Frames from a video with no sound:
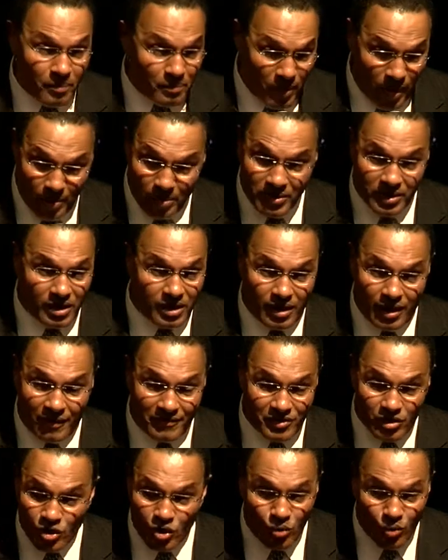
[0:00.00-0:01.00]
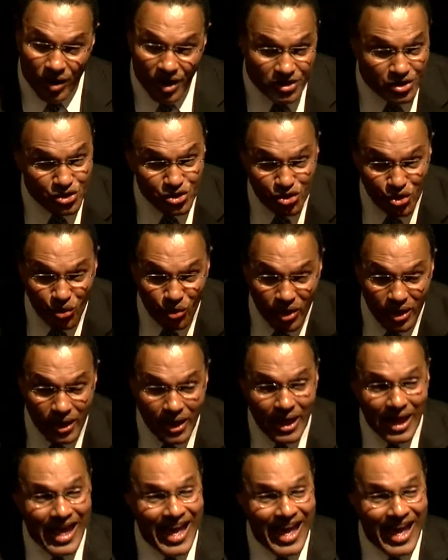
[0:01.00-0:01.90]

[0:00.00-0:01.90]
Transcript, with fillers: Republican governor who wanted to do it.